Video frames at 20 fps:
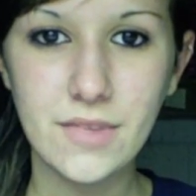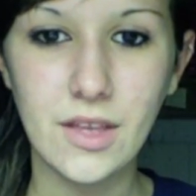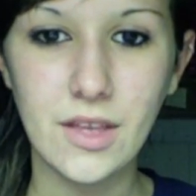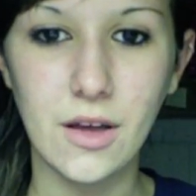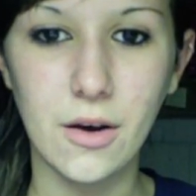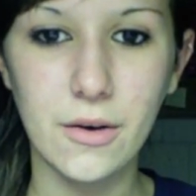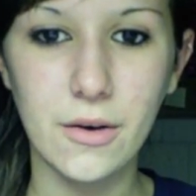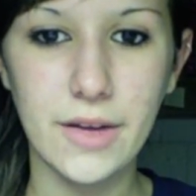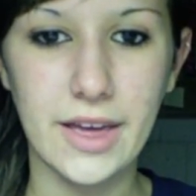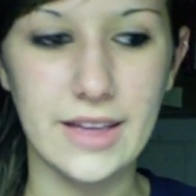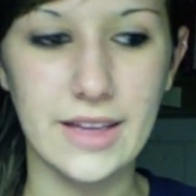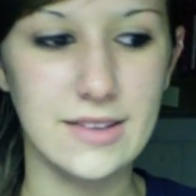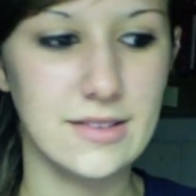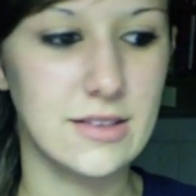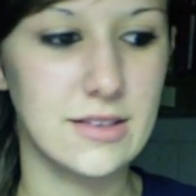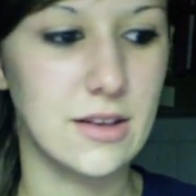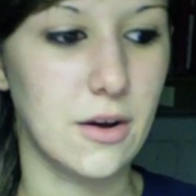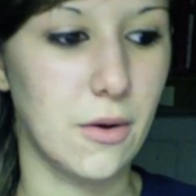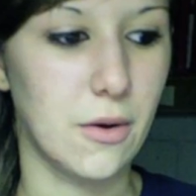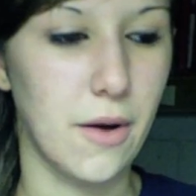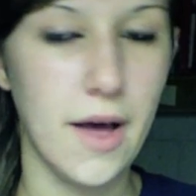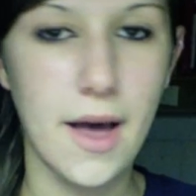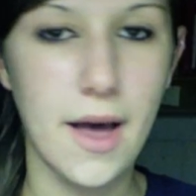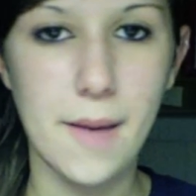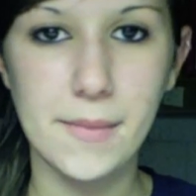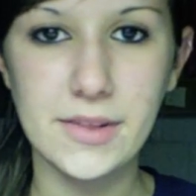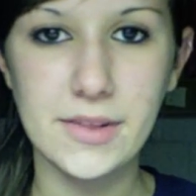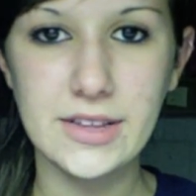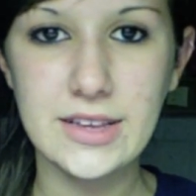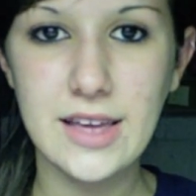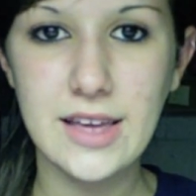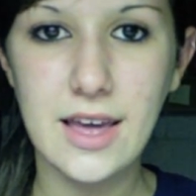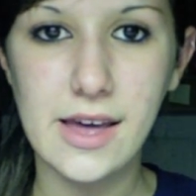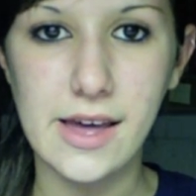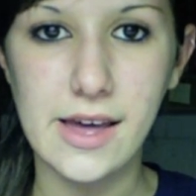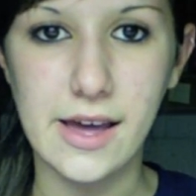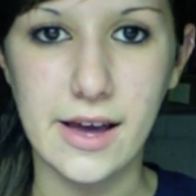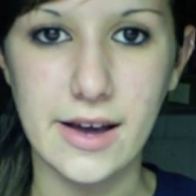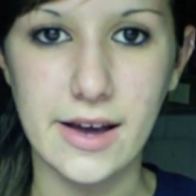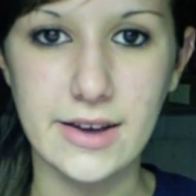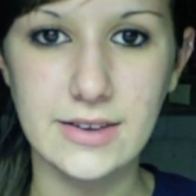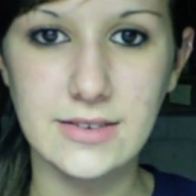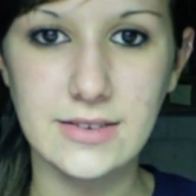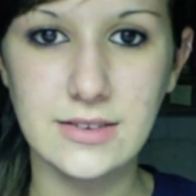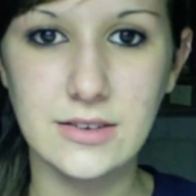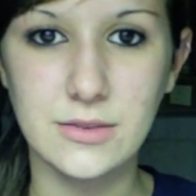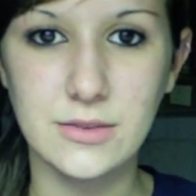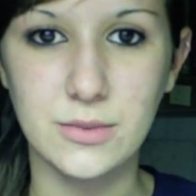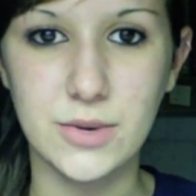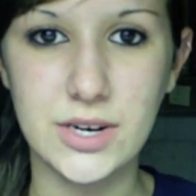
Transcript: Okay, so Emily asked